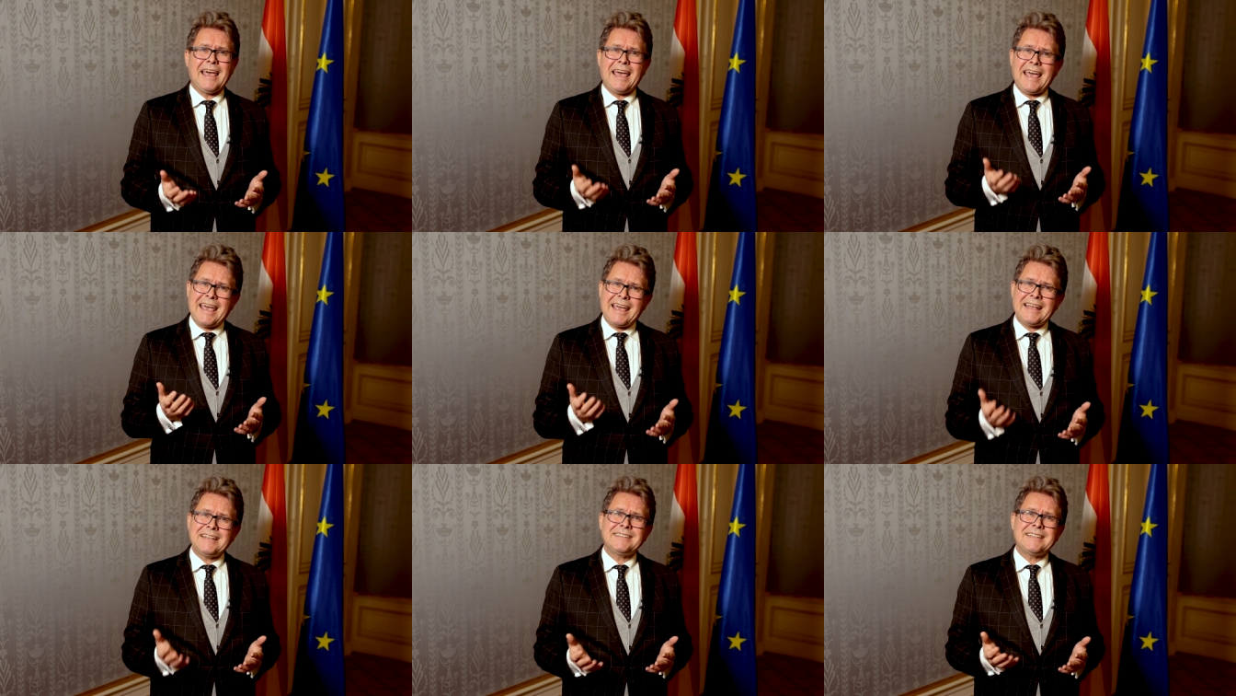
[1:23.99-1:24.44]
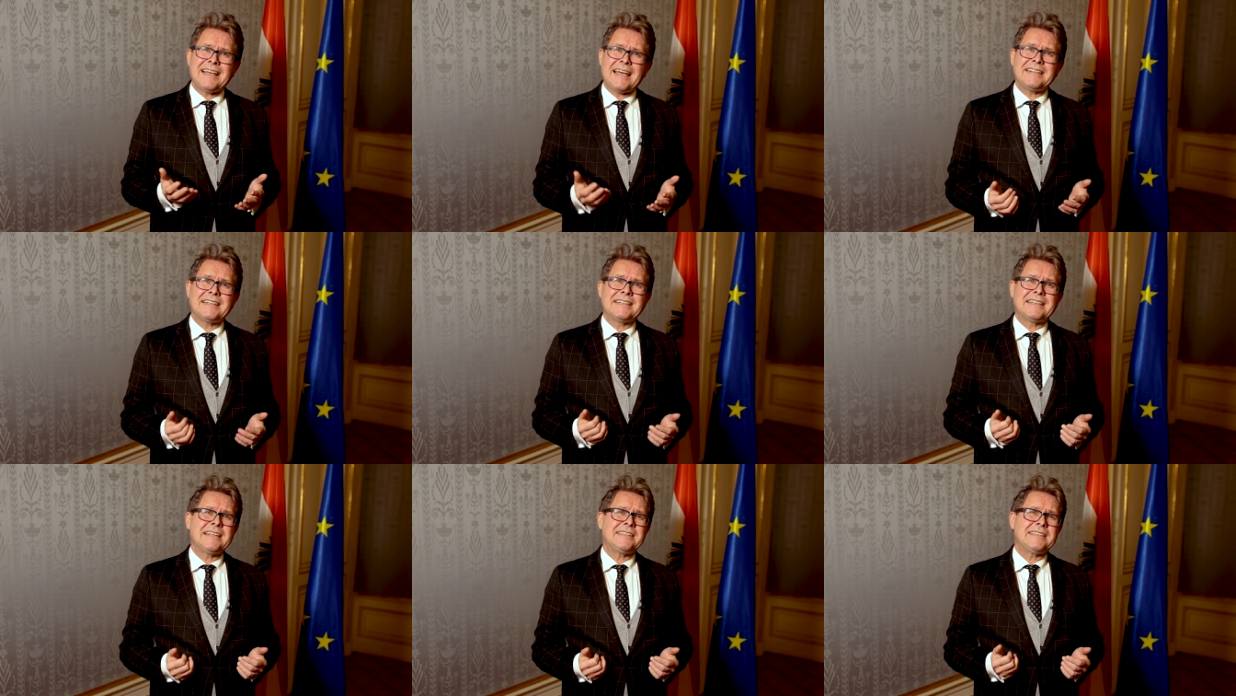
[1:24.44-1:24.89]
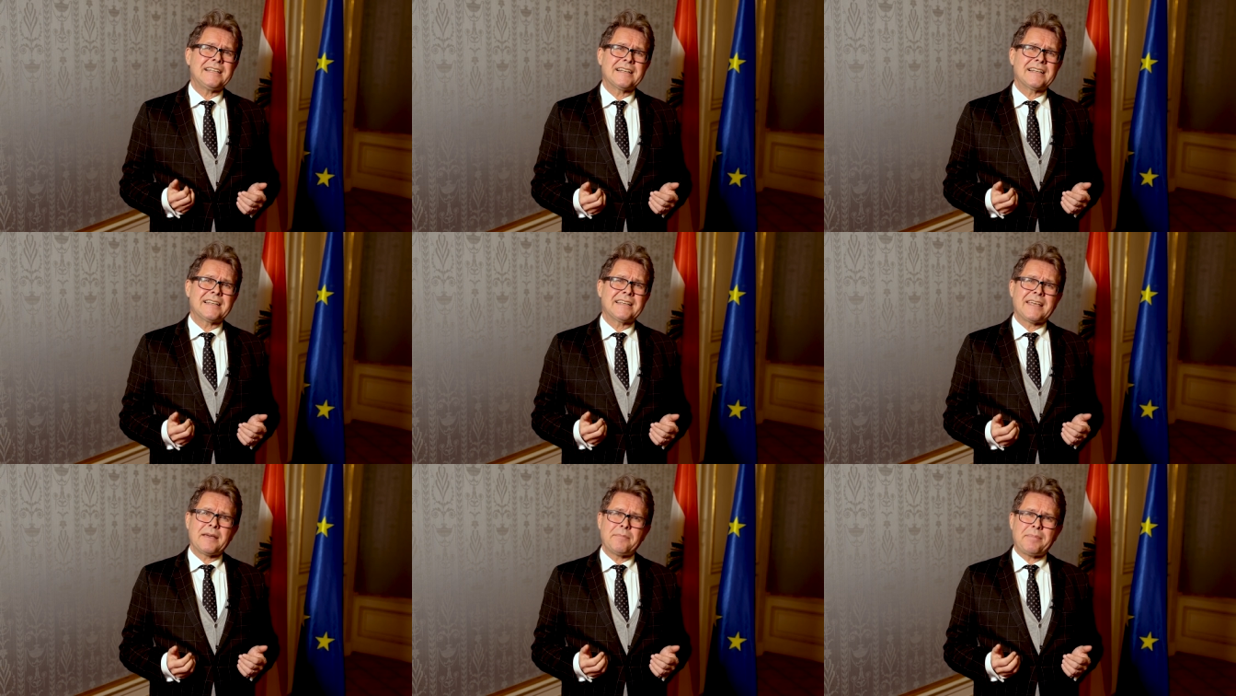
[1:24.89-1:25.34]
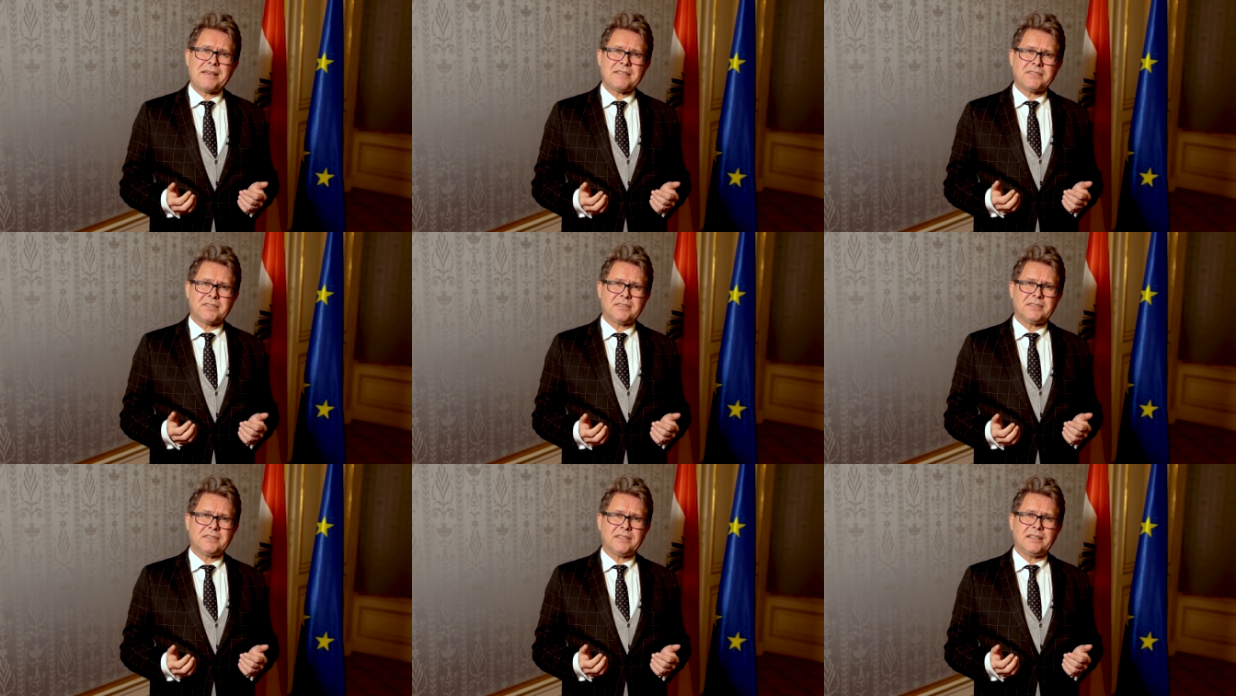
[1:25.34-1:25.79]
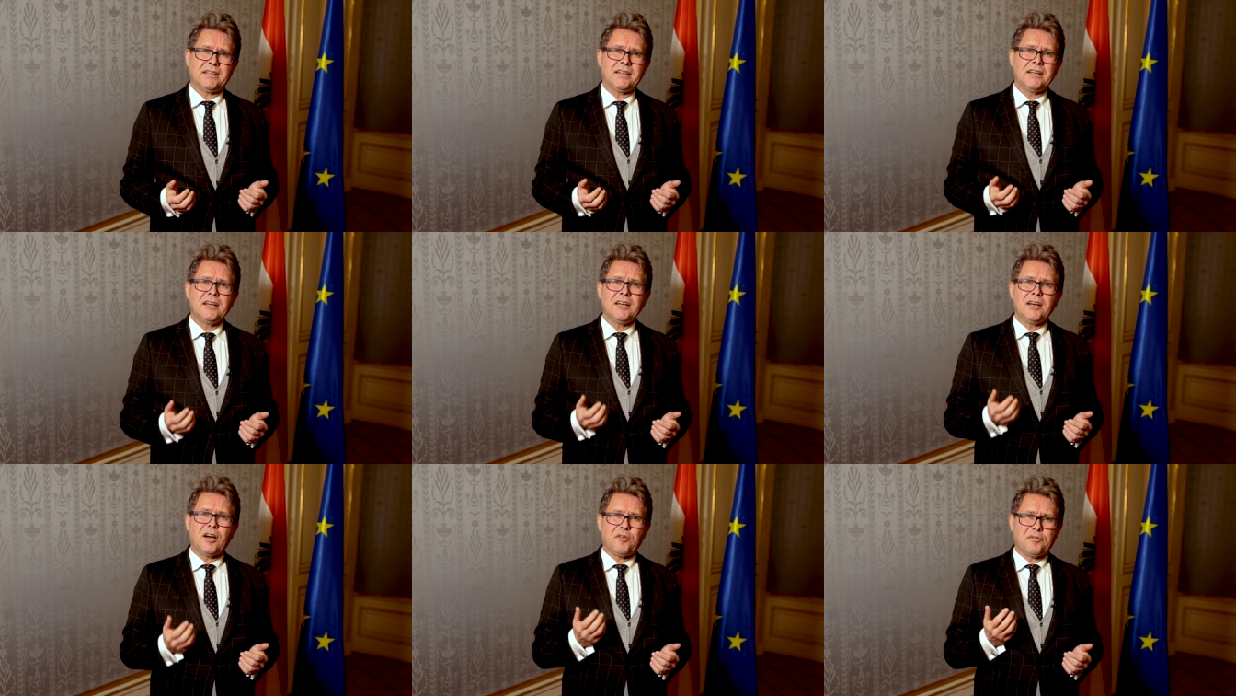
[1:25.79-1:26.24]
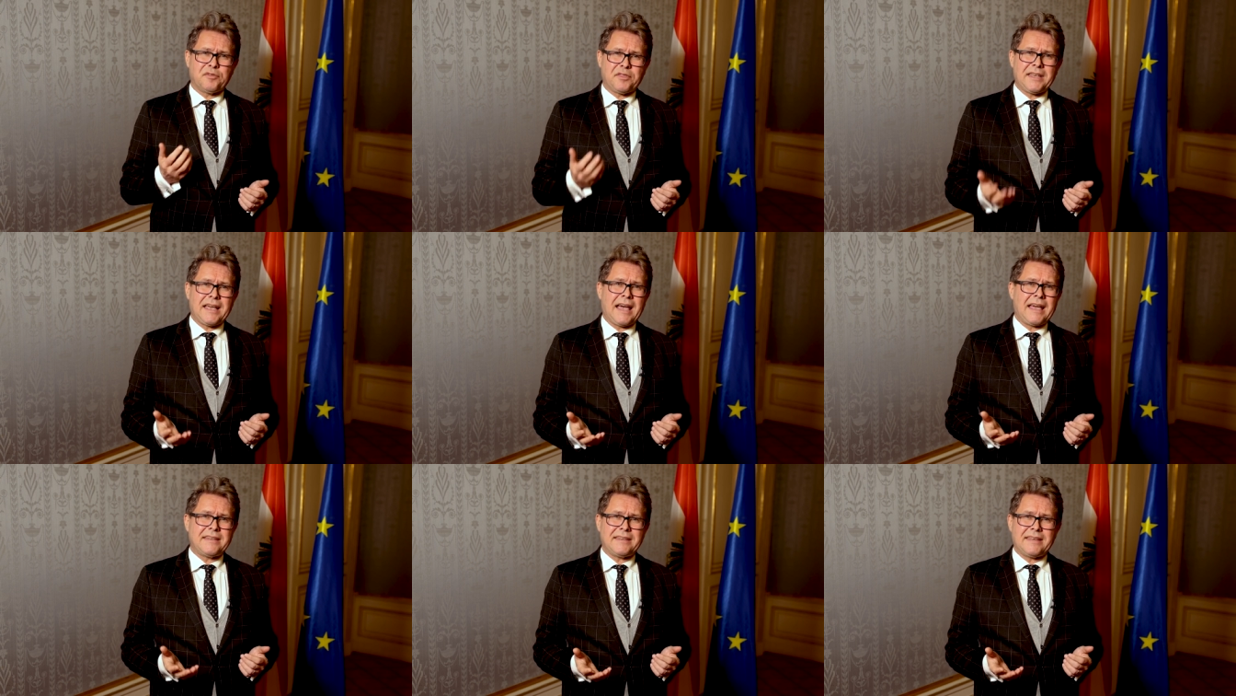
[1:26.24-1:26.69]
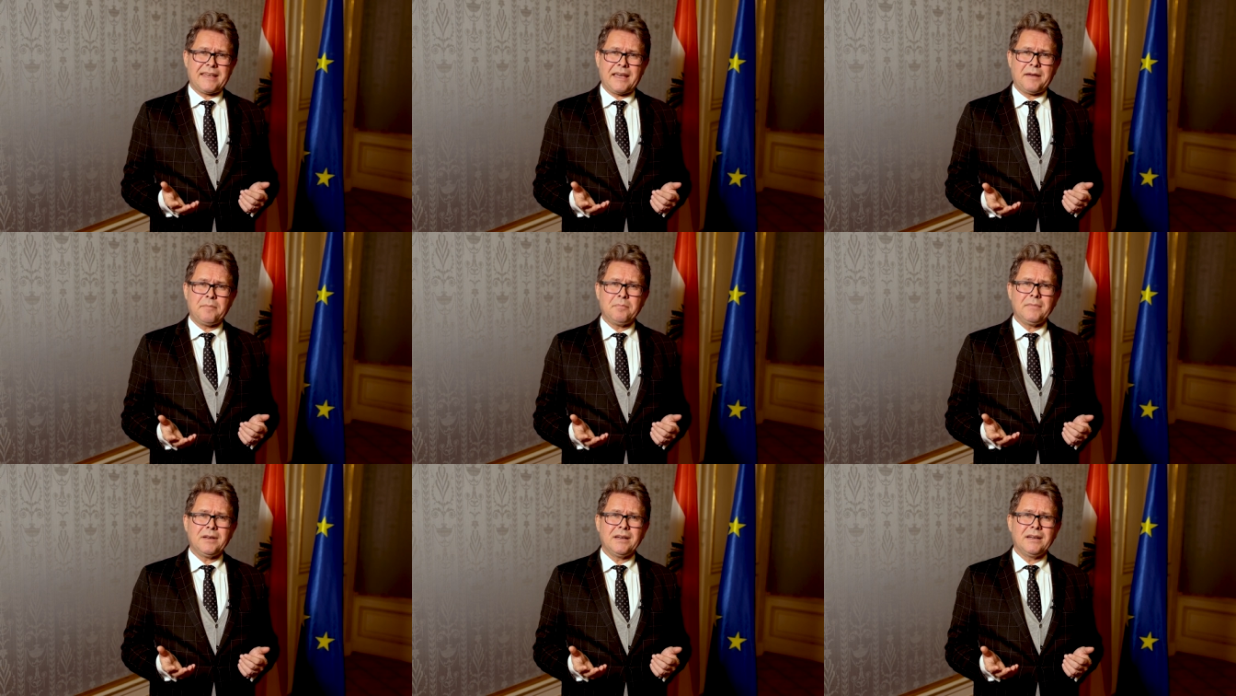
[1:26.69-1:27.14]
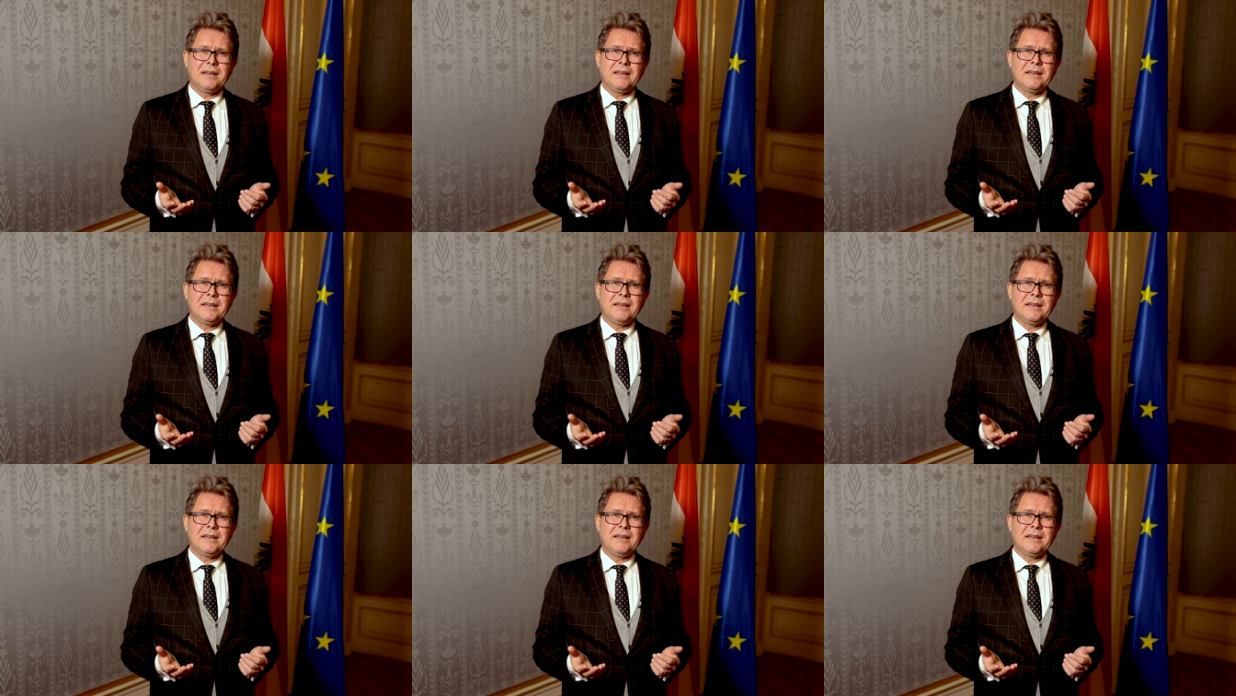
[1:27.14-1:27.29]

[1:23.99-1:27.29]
and analytical capacity of the IDM